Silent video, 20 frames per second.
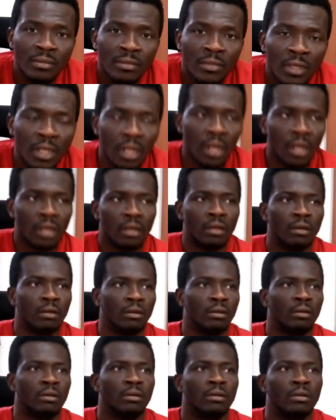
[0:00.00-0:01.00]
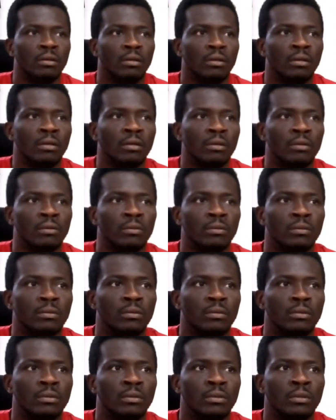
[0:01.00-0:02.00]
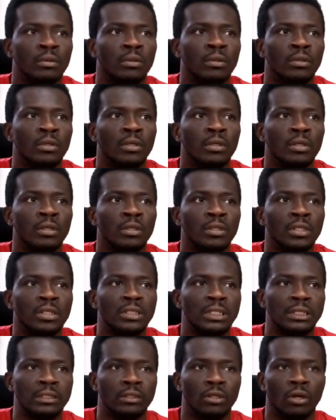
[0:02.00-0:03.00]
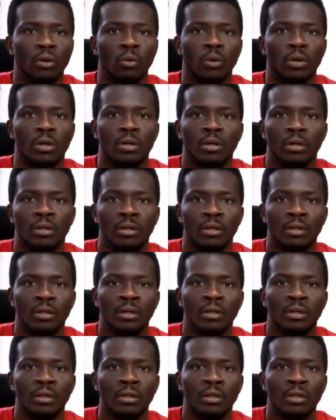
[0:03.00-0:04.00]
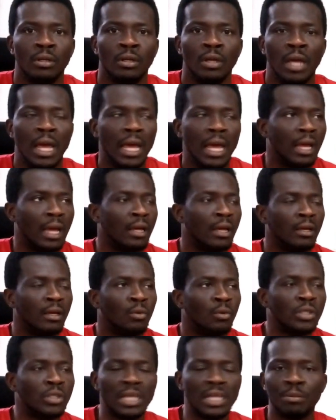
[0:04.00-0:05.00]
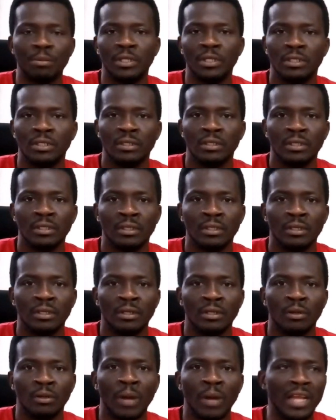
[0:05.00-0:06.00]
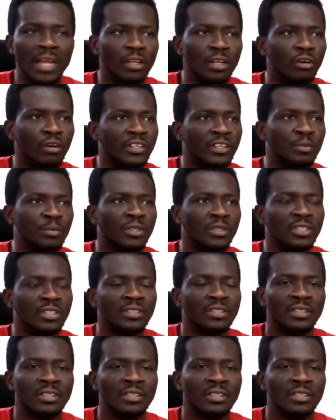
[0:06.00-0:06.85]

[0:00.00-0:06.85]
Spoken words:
And like, oh, this thing did not work. What's happening? Why are they not responding?